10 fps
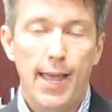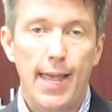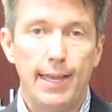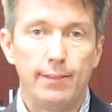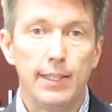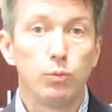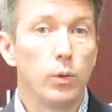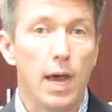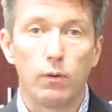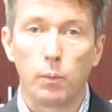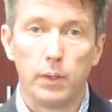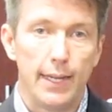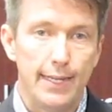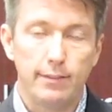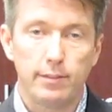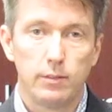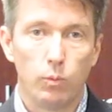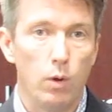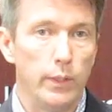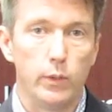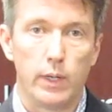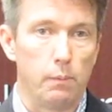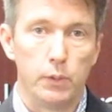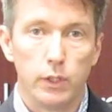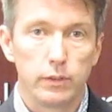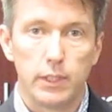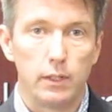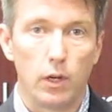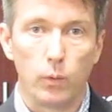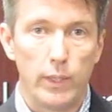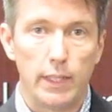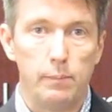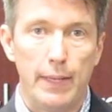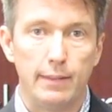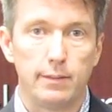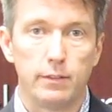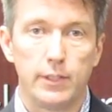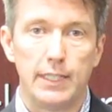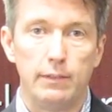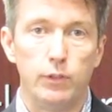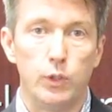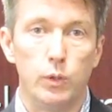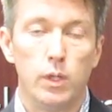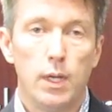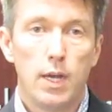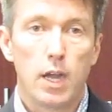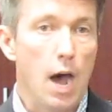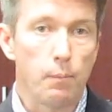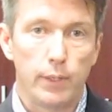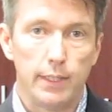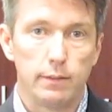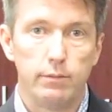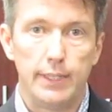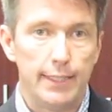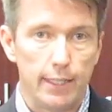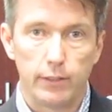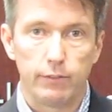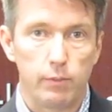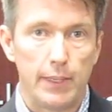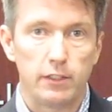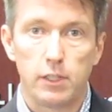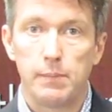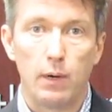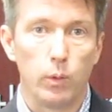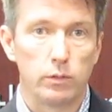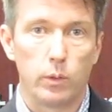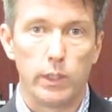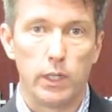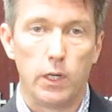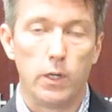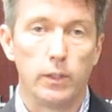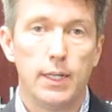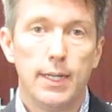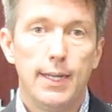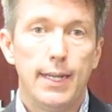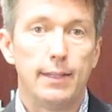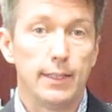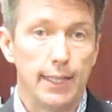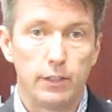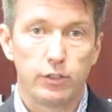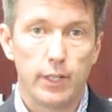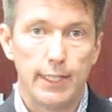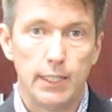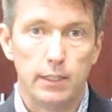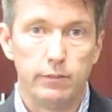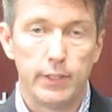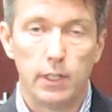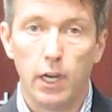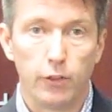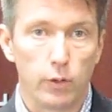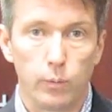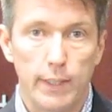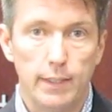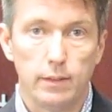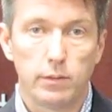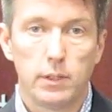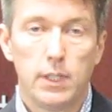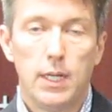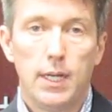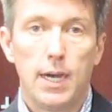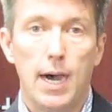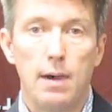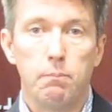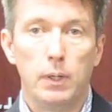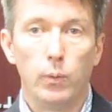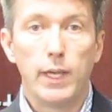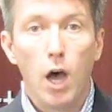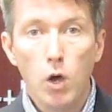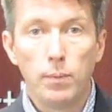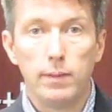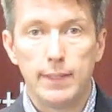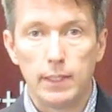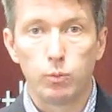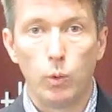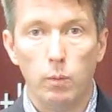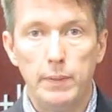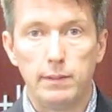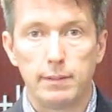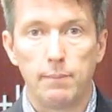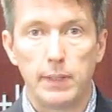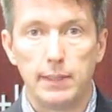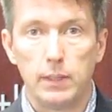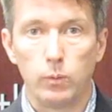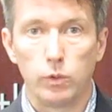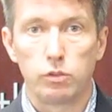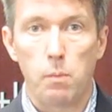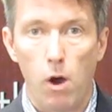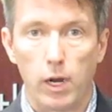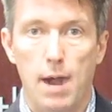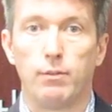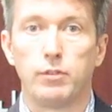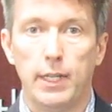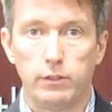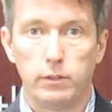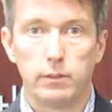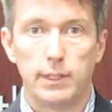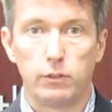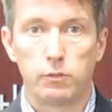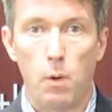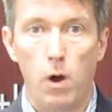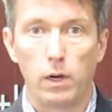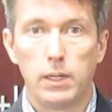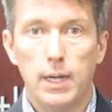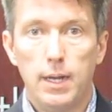And this will not replace what we do in our bulletin on a weekly basis to give you comprehensive, detailed information about what's going on in the legislative and other arenas. But we hope that this will be something that will spark conversations and spark